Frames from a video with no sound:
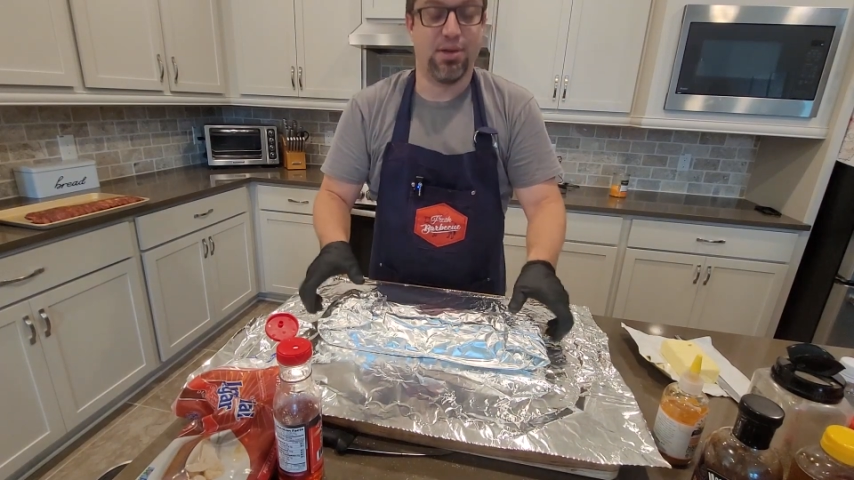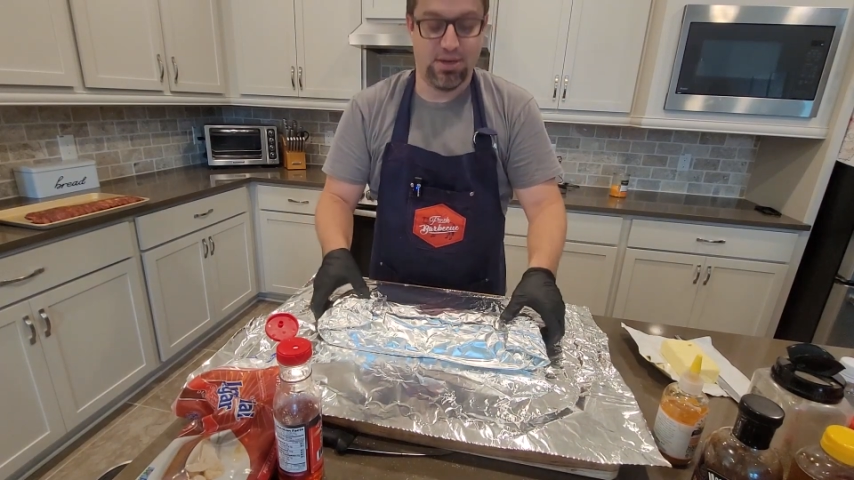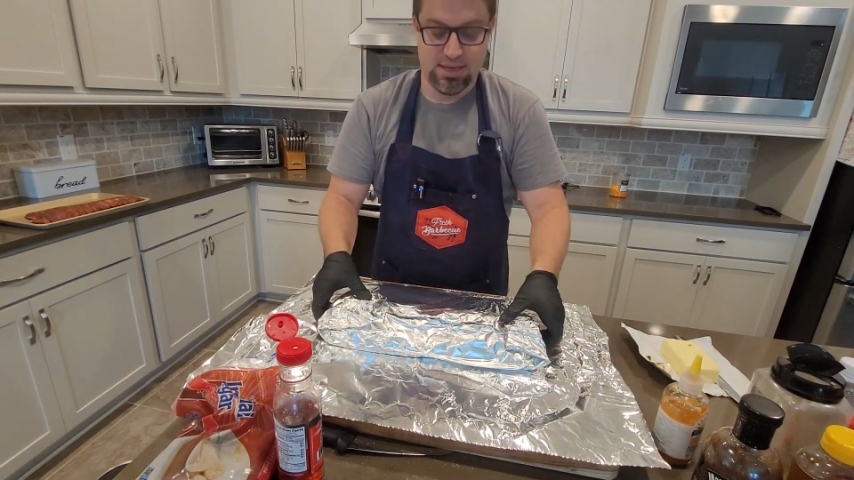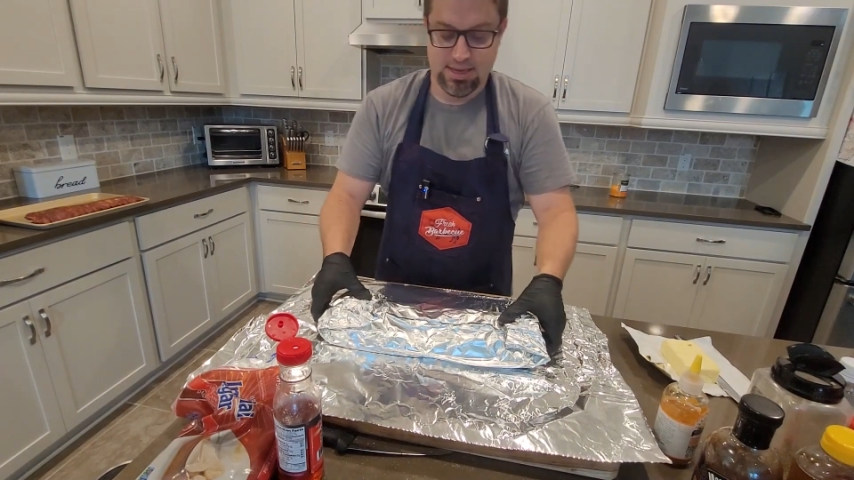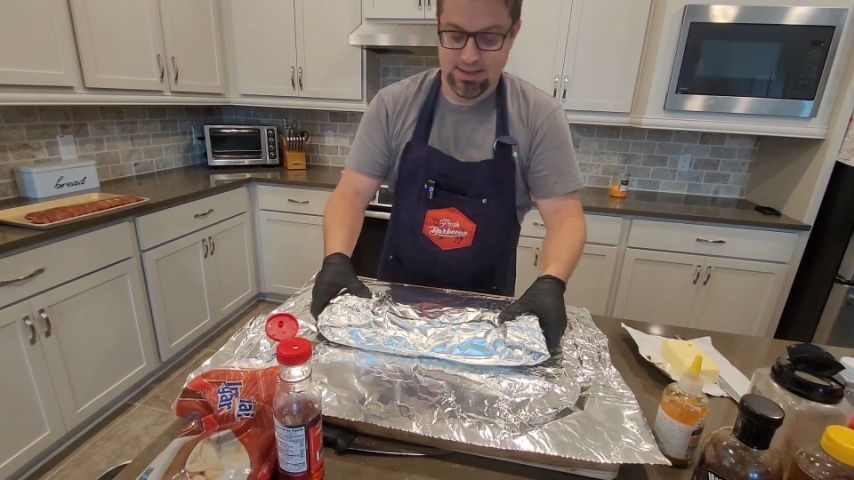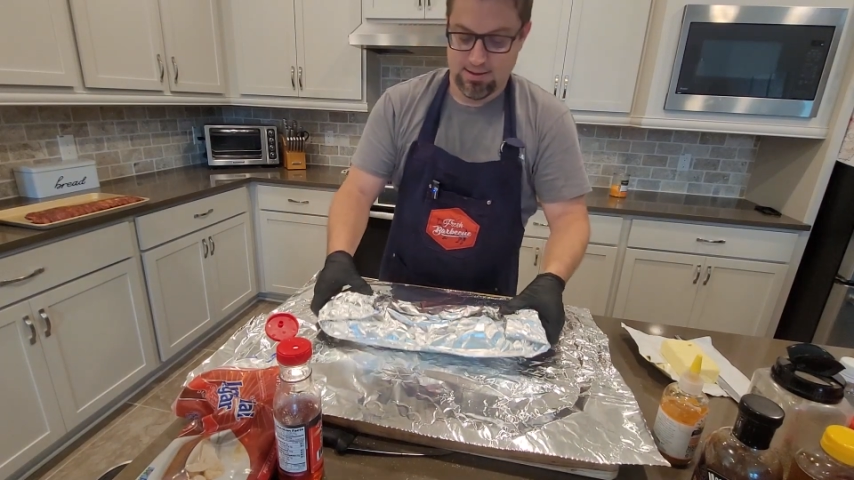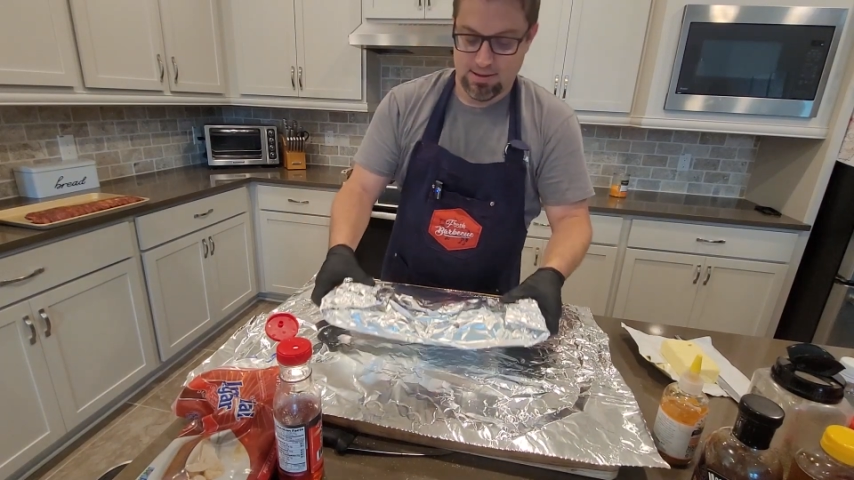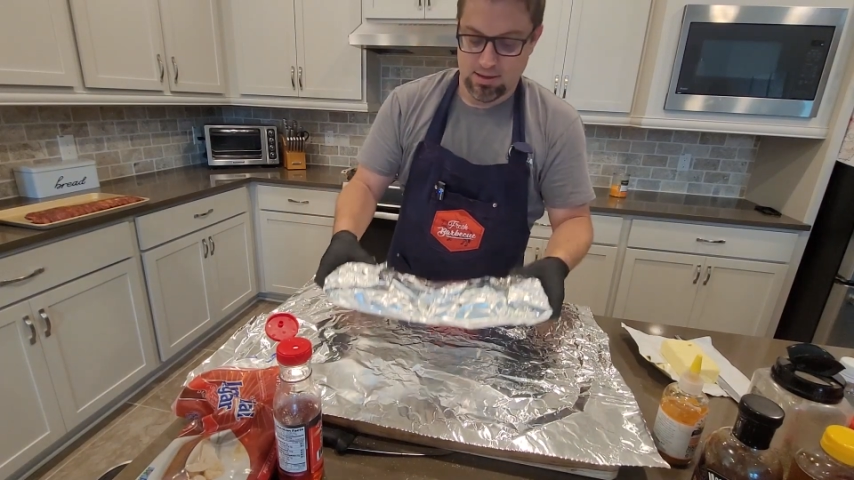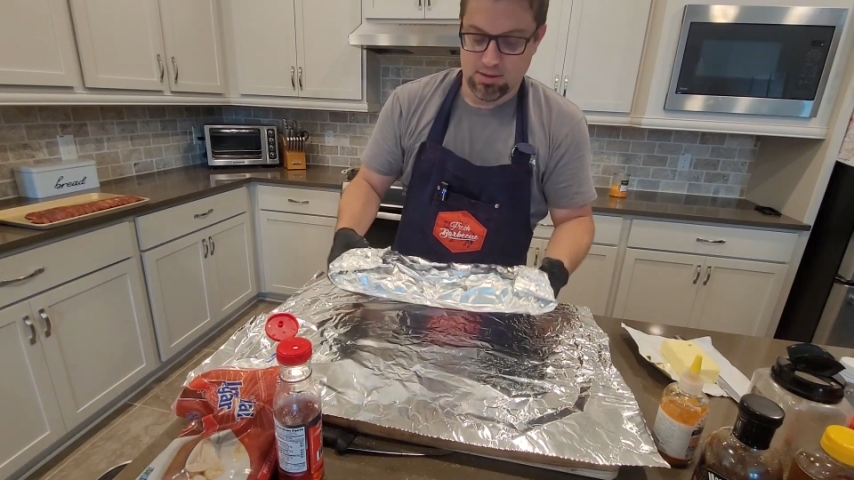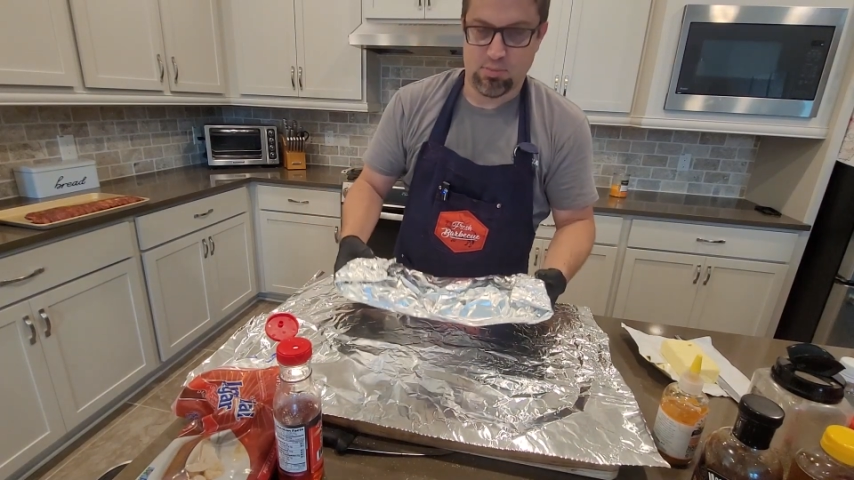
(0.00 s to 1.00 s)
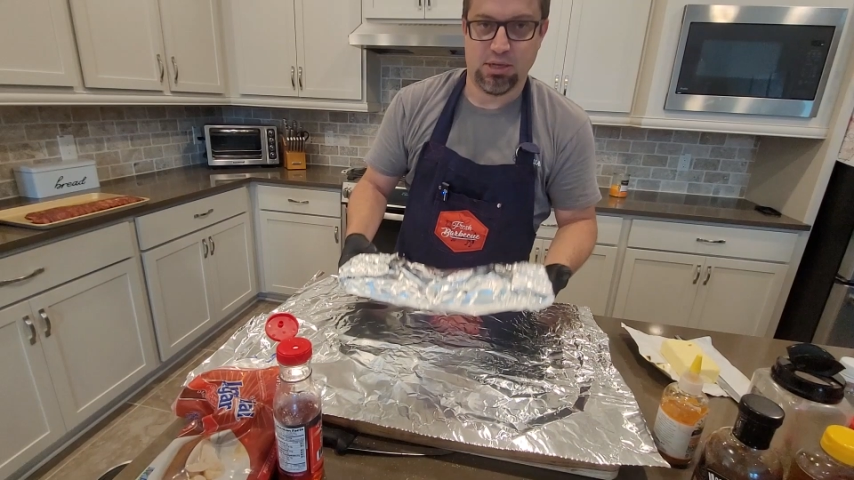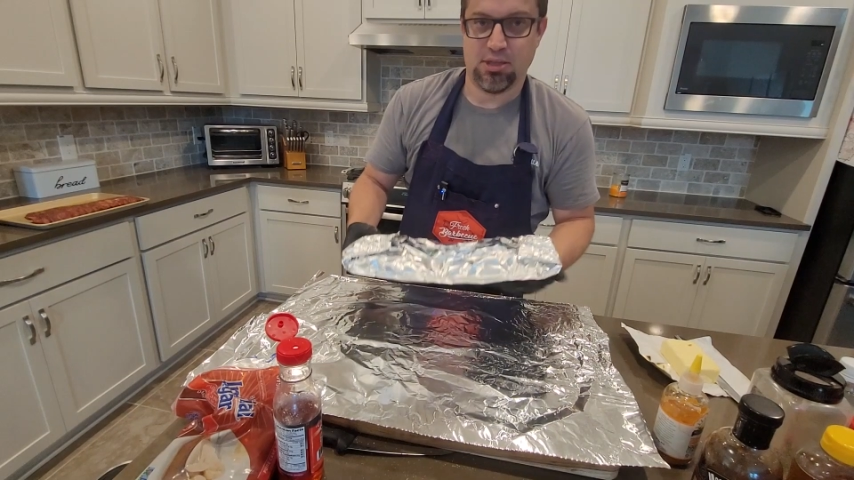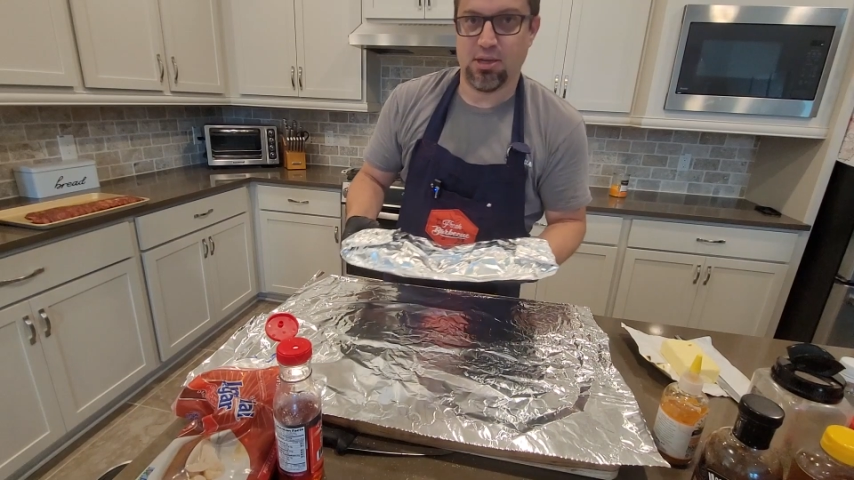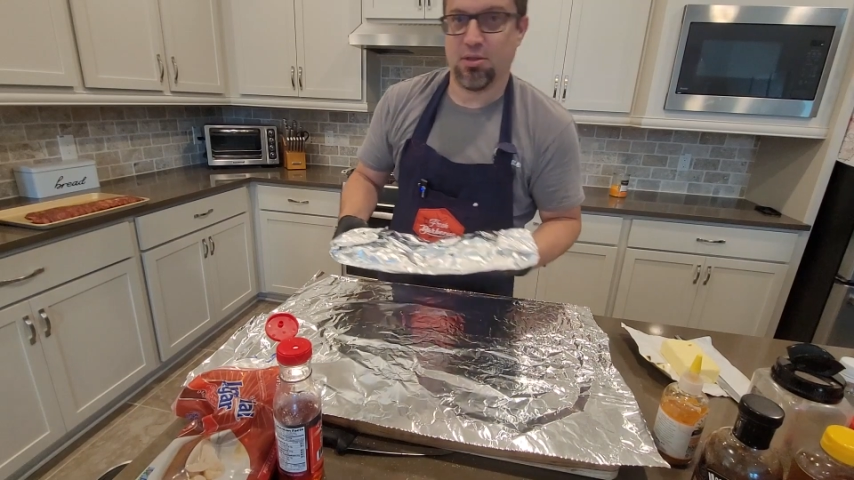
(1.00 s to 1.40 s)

it. Let me get the